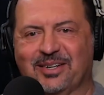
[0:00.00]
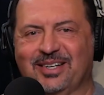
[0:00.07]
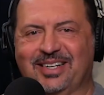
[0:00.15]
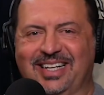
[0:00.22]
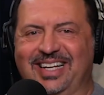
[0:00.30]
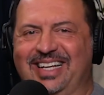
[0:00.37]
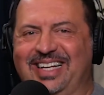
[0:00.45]

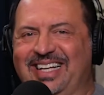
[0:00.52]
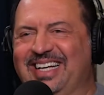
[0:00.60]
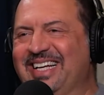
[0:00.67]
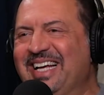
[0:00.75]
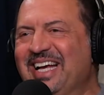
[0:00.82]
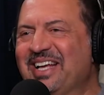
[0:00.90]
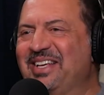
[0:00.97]

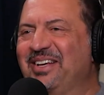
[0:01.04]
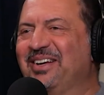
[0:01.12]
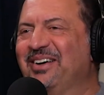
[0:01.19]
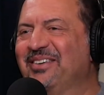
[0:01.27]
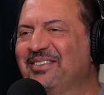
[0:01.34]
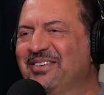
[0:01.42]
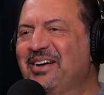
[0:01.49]

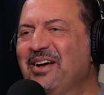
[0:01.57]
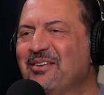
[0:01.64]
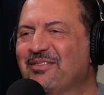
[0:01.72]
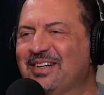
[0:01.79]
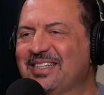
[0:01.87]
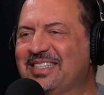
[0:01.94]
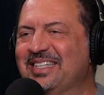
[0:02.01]

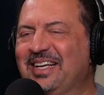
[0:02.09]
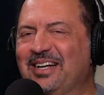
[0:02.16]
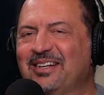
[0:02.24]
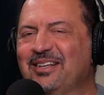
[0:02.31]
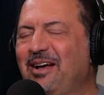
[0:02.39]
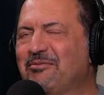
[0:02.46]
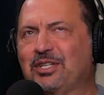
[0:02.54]
First thing
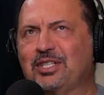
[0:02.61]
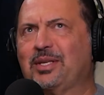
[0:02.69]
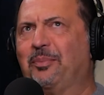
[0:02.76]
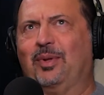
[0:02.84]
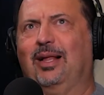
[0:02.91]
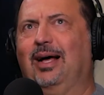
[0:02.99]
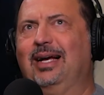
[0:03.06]
I'm just
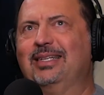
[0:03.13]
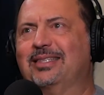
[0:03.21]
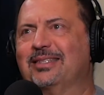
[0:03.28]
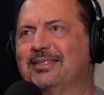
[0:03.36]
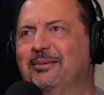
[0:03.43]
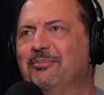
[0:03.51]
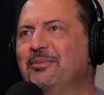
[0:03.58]
applying to
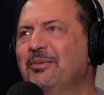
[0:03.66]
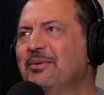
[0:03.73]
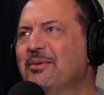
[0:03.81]
some